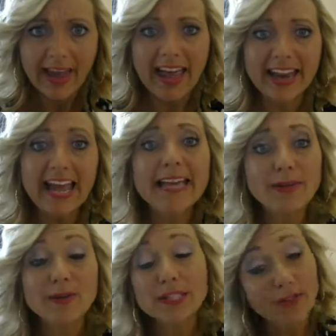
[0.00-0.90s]
And
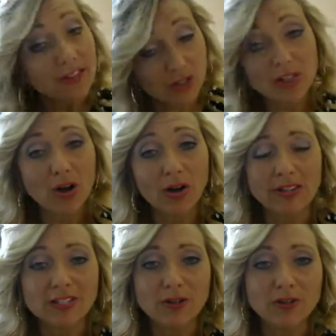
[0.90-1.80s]
Amy was funny. She
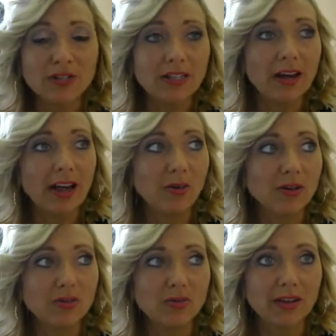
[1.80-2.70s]
talked this on Tuesday night
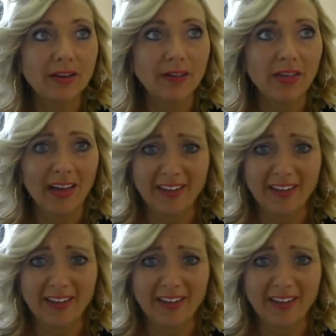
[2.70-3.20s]
where she was like,